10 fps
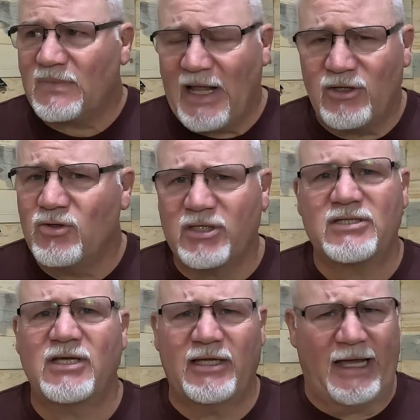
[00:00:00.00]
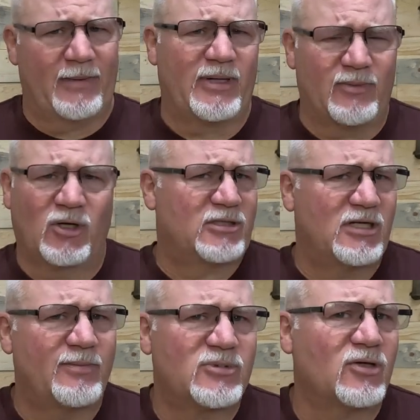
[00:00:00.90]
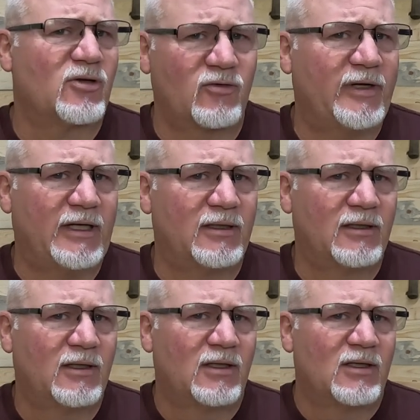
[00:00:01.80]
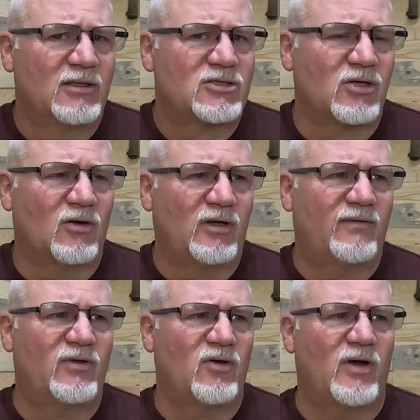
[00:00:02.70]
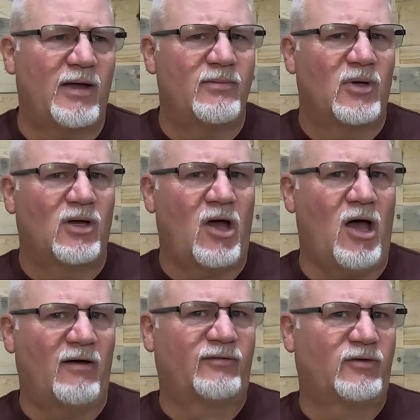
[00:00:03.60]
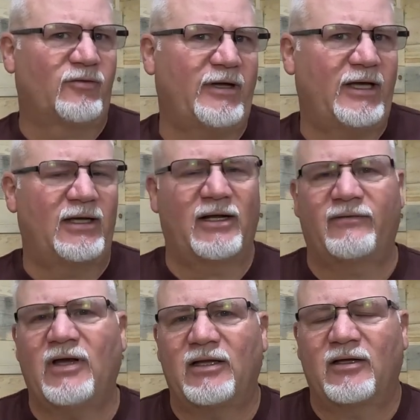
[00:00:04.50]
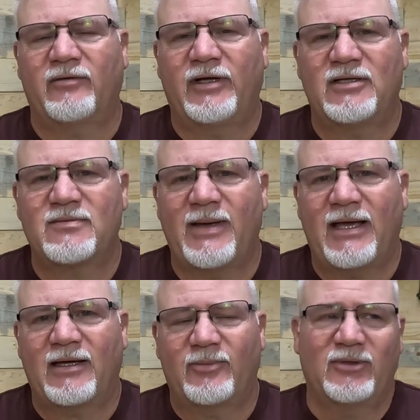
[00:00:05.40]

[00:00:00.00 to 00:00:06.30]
Now you could say, yeah, but I'm hooked up to the grid. So even though I'm off grid, I've got the grid as backup.